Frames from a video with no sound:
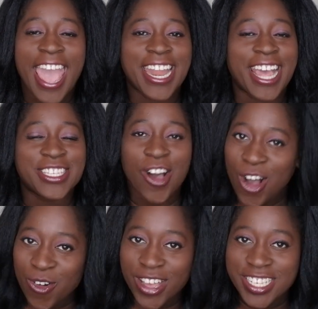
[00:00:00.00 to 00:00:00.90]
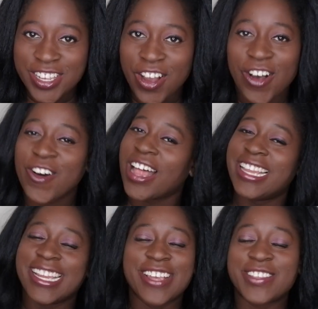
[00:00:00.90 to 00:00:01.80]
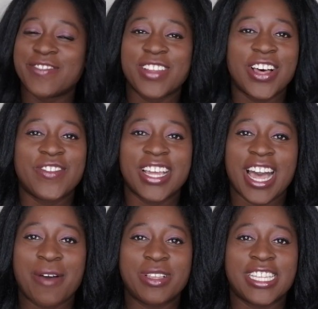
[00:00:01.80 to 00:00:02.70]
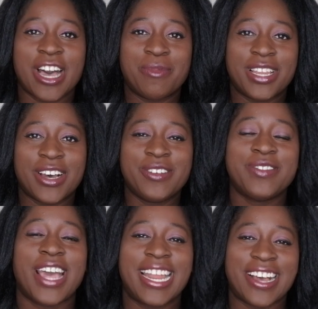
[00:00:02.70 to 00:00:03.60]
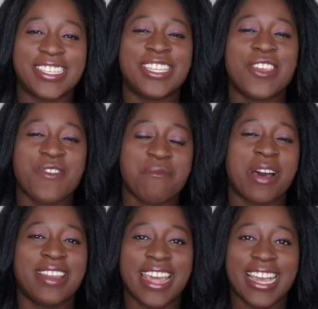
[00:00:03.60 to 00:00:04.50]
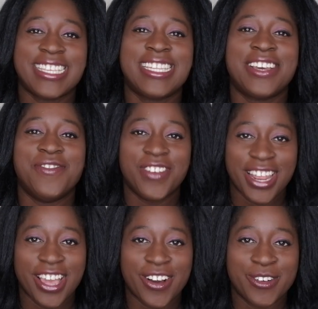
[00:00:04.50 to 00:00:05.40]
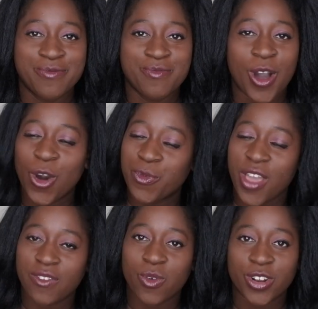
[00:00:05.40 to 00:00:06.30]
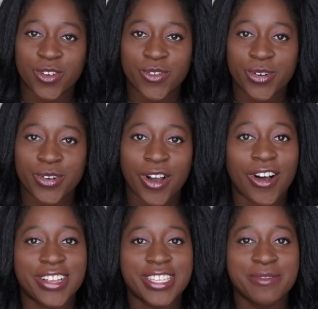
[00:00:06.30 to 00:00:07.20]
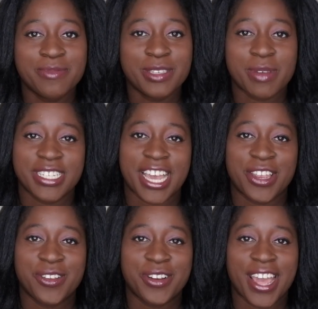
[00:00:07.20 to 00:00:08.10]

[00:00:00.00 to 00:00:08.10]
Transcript: And as always, y'all, leave some love in the comments down below, and I'll see you in my next video. I hope you have a wonderful, awesome, spectacular